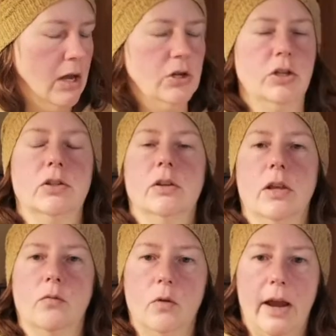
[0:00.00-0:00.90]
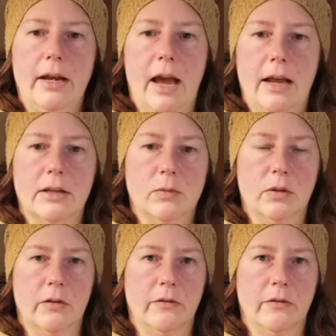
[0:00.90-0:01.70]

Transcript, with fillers: she's looking right at us with a